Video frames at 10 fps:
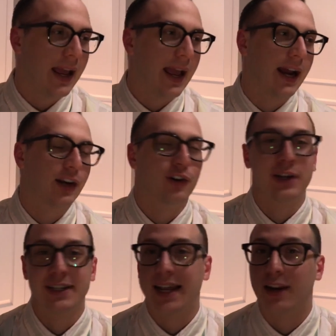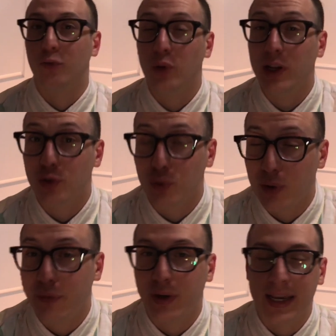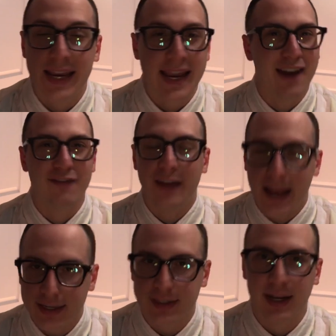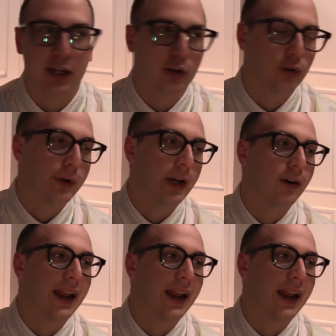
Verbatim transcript: actor and has had a really terrific and fascinating career.